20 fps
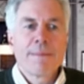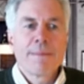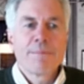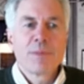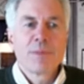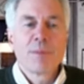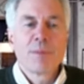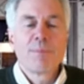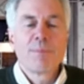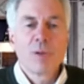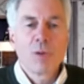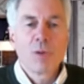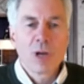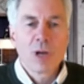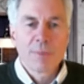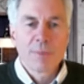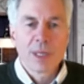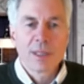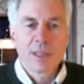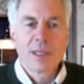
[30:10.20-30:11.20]

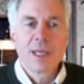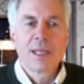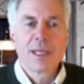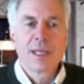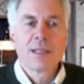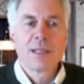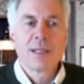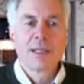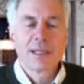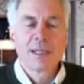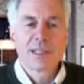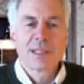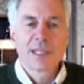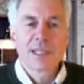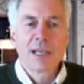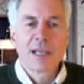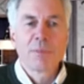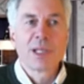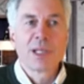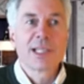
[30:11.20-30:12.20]
deployment and
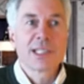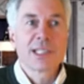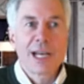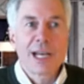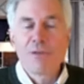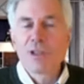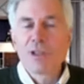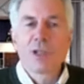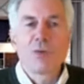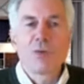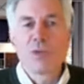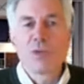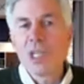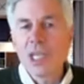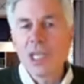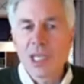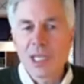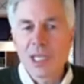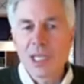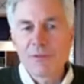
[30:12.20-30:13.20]
scalability, because everything you
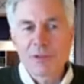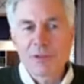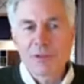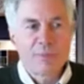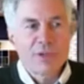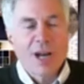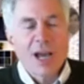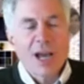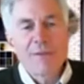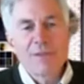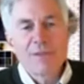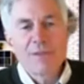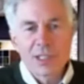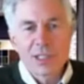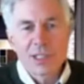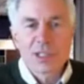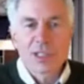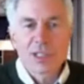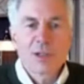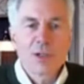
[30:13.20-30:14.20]
need, from
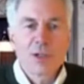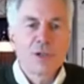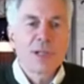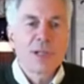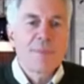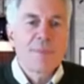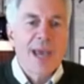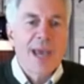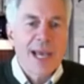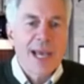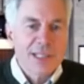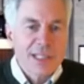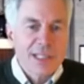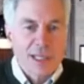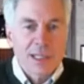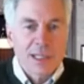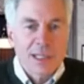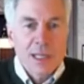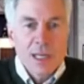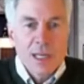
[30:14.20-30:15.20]
privacy, security,
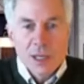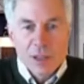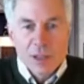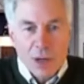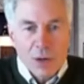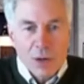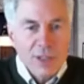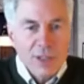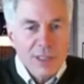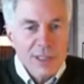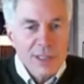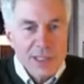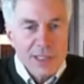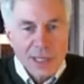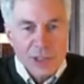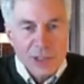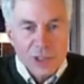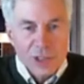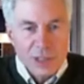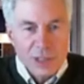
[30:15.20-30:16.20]
masking,
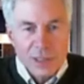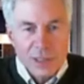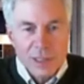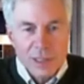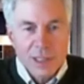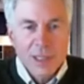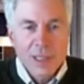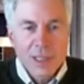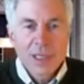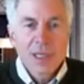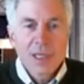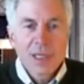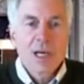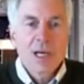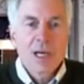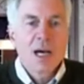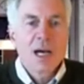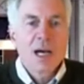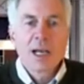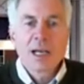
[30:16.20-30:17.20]
tokenization,
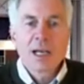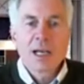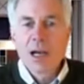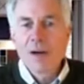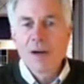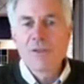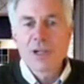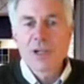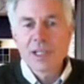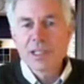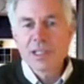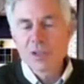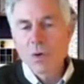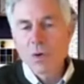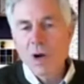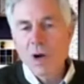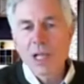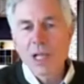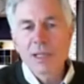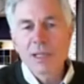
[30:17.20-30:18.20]
governance,
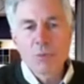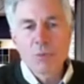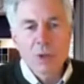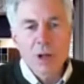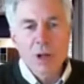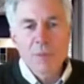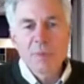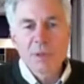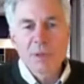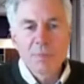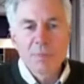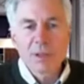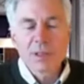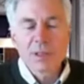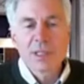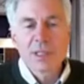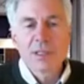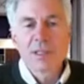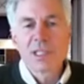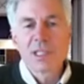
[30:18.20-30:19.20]
quality will all be
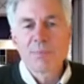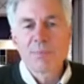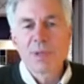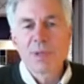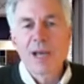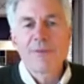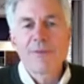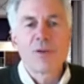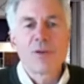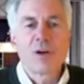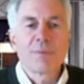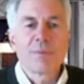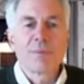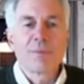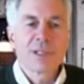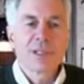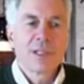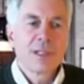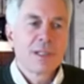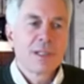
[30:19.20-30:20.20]
built into these platforms.